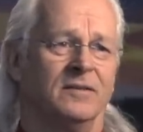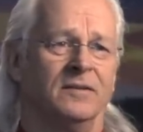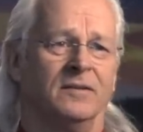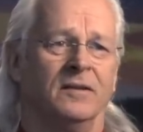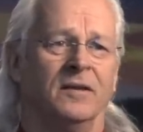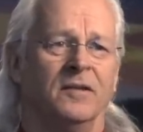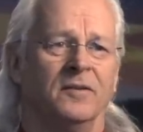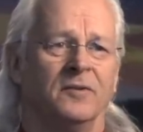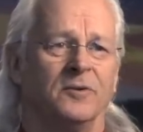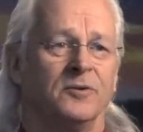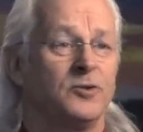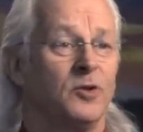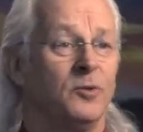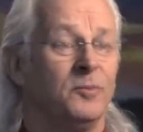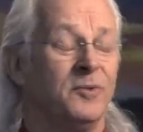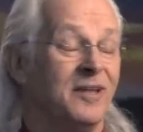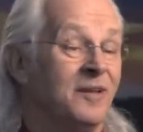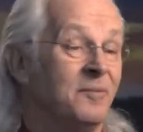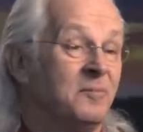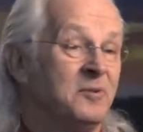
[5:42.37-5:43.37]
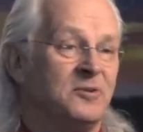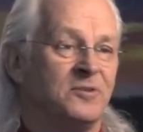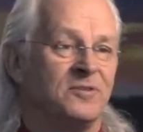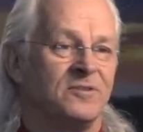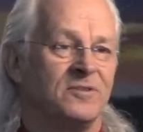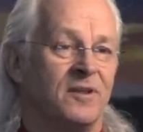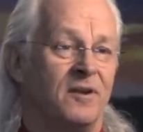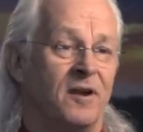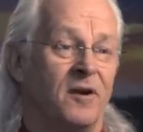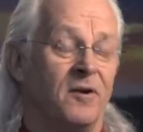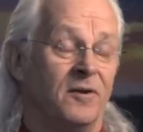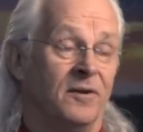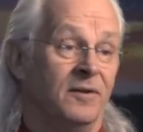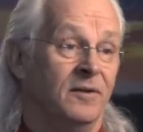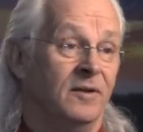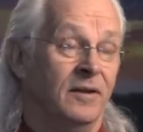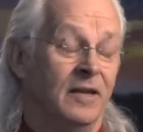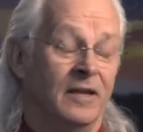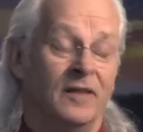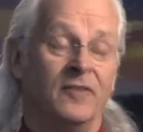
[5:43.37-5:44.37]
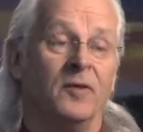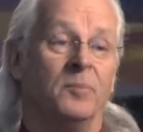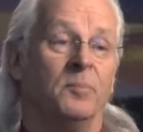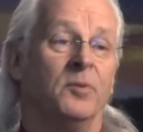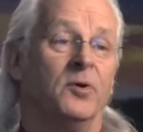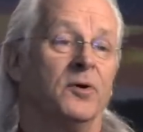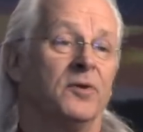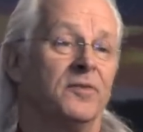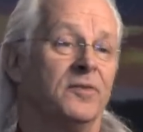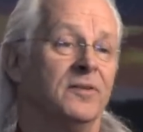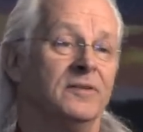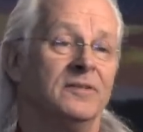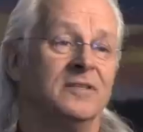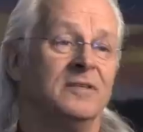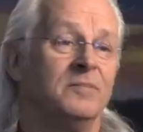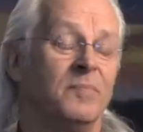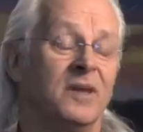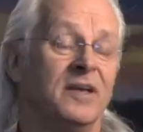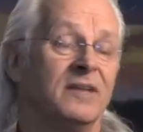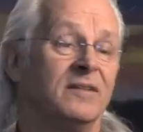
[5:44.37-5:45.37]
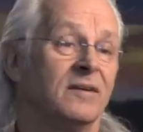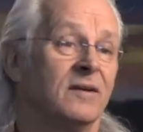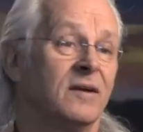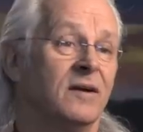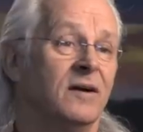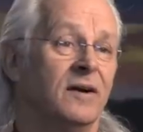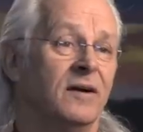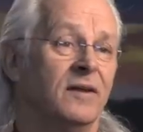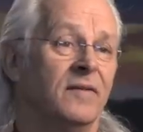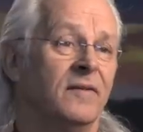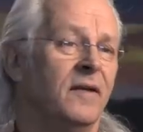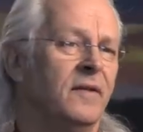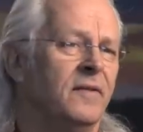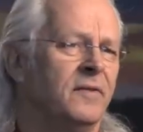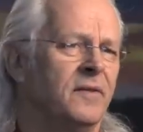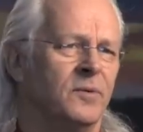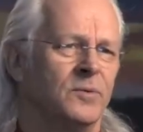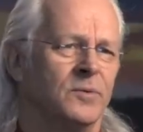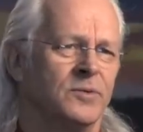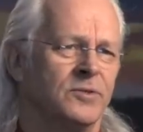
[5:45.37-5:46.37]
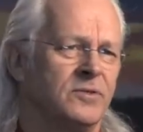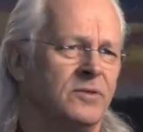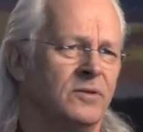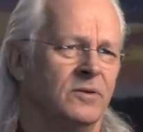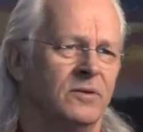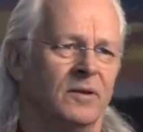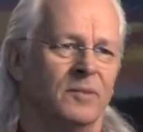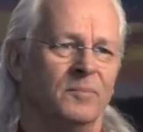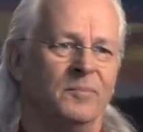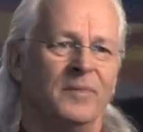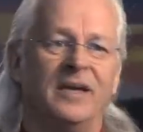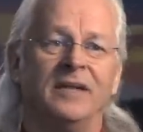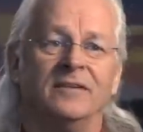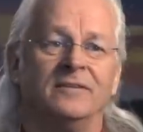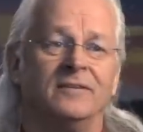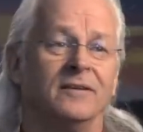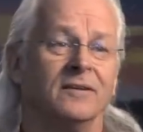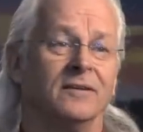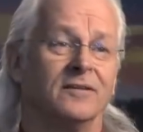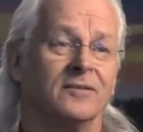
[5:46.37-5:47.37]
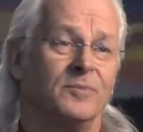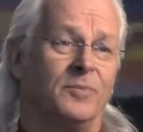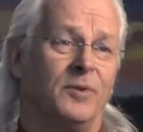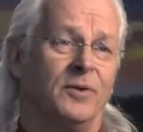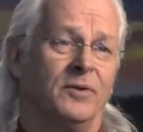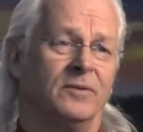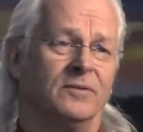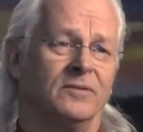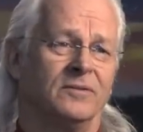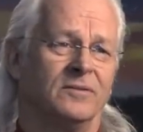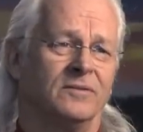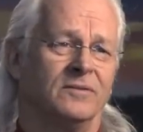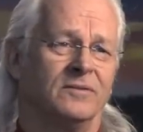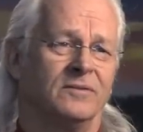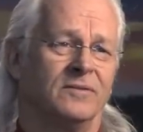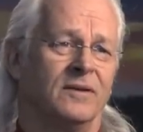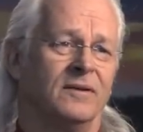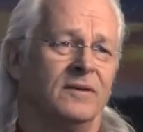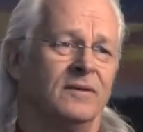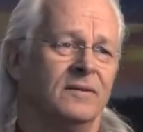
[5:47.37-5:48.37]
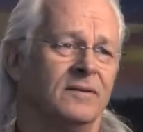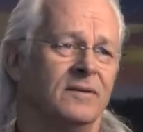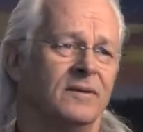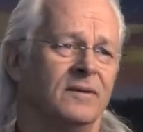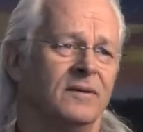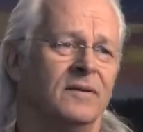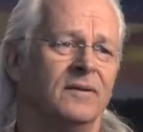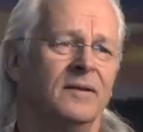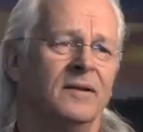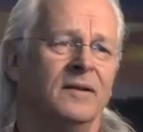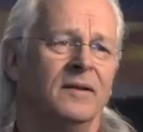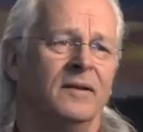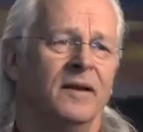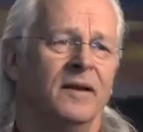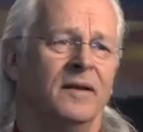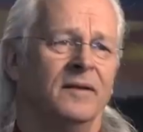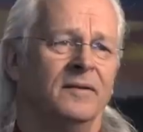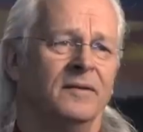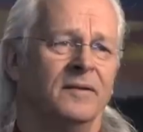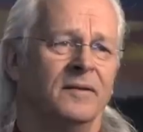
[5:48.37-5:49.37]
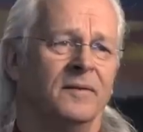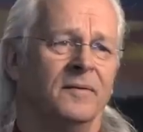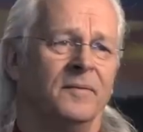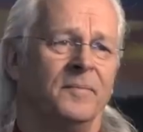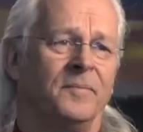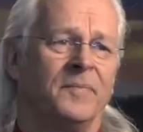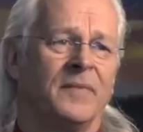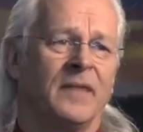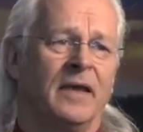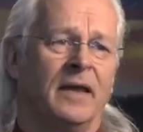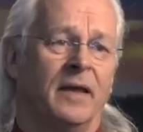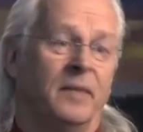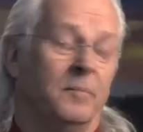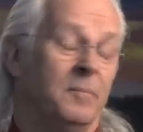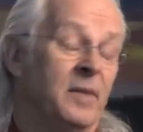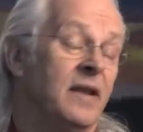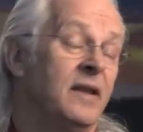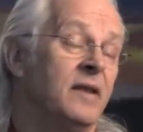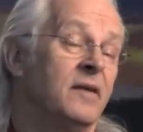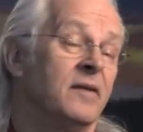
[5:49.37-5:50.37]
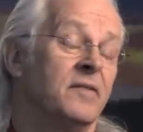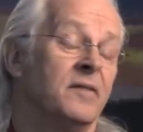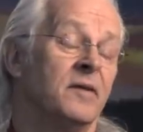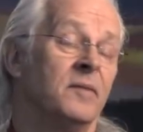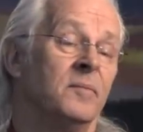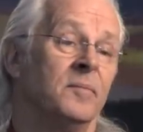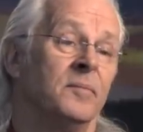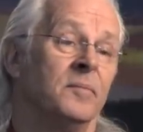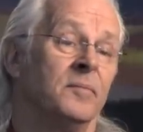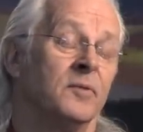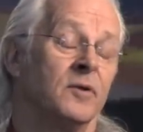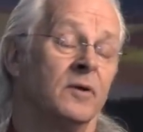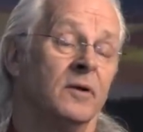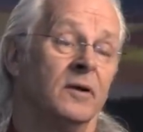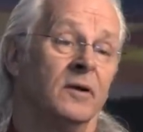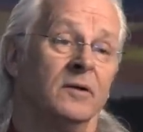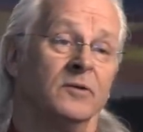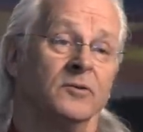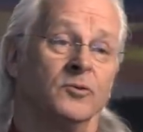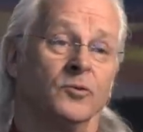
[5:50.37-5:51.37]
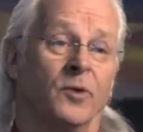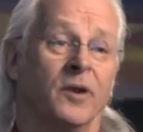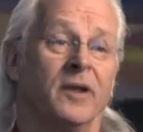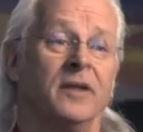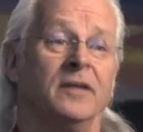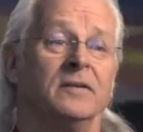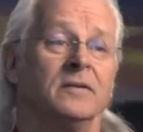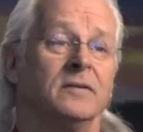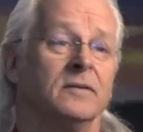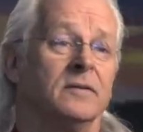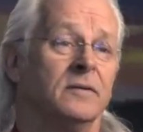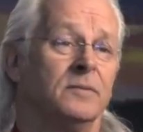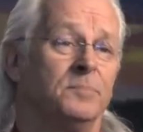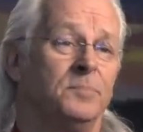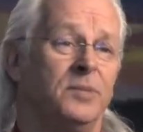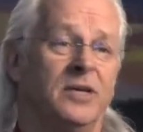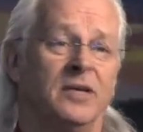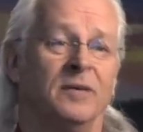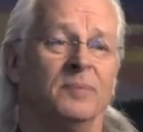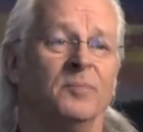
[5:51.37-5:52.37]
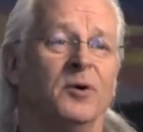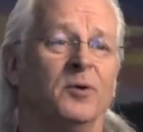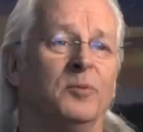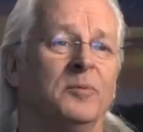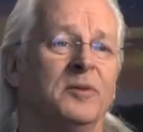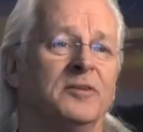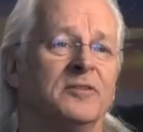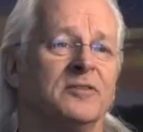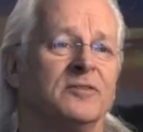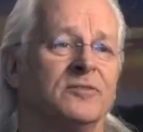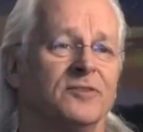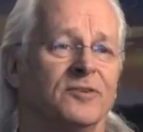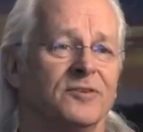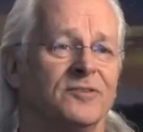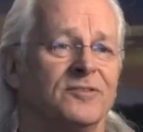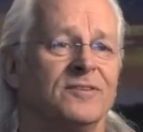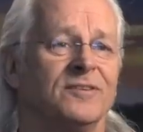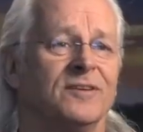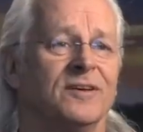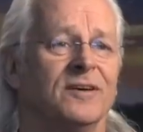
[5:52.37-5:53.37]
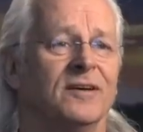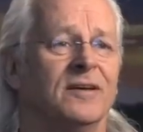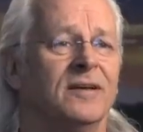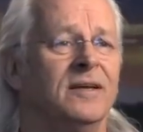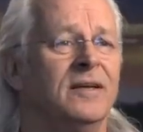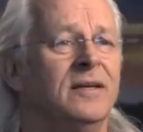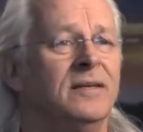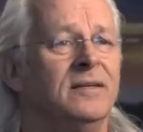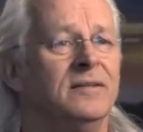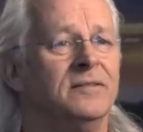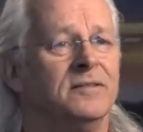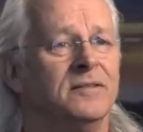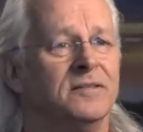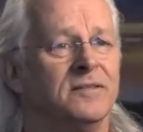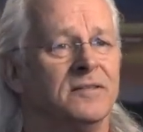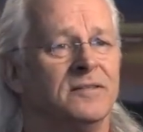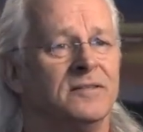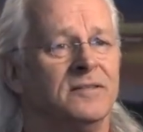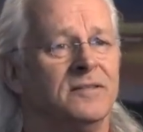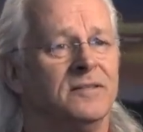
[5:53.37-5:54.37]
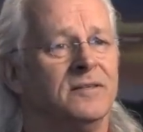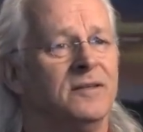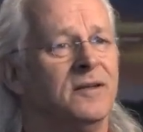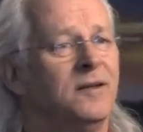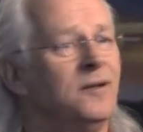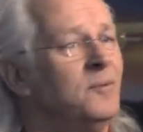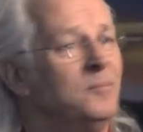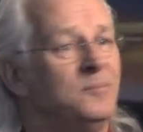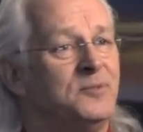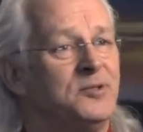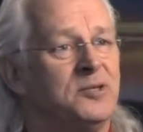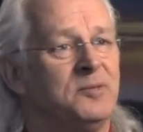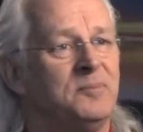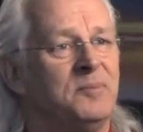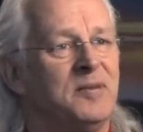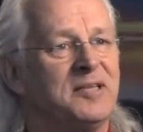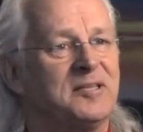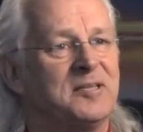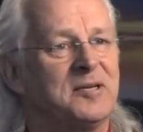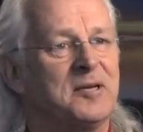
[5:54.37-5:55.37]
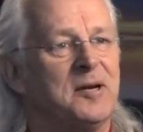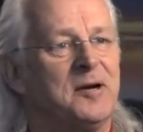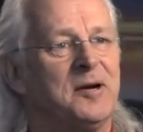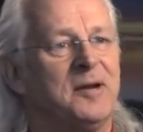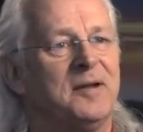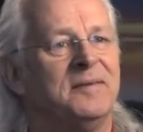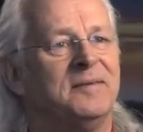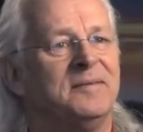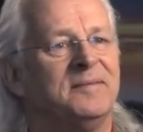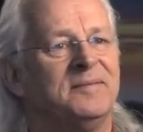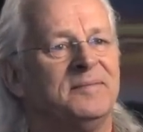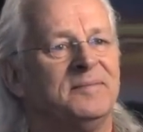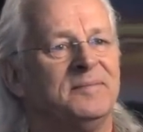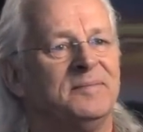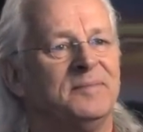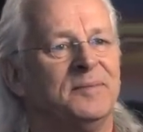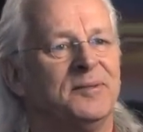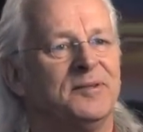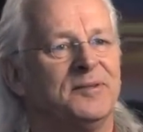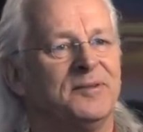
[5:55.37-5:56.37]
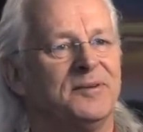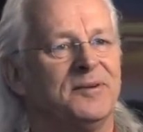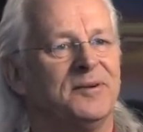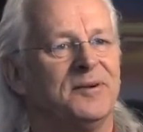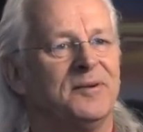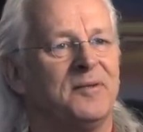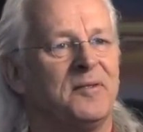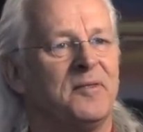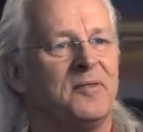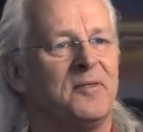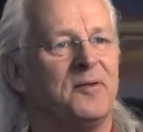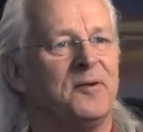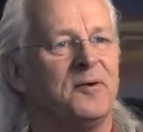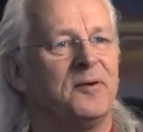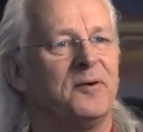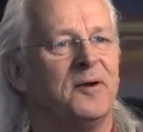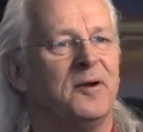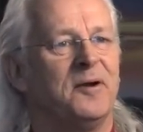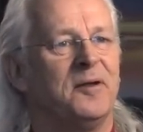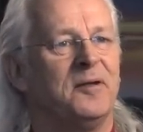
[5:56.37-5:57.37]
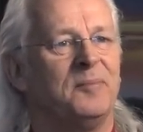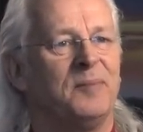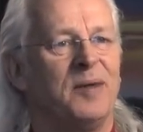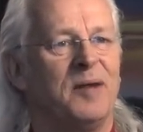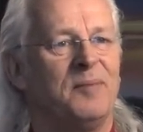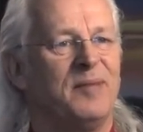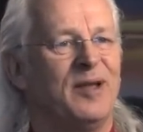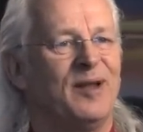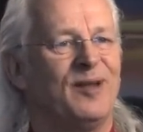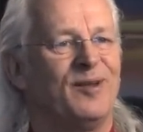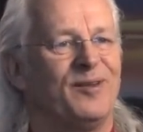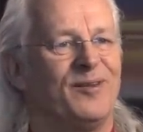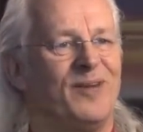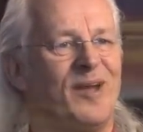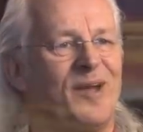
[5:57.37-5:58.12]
And there's so many images that aren't in the book that didn't make the cut that were still amazing experiences and uh, and uh, and many of them uh, great peak moments just uh, didn't didn't uh, didn't make the cut, but they're they're uh, in my mental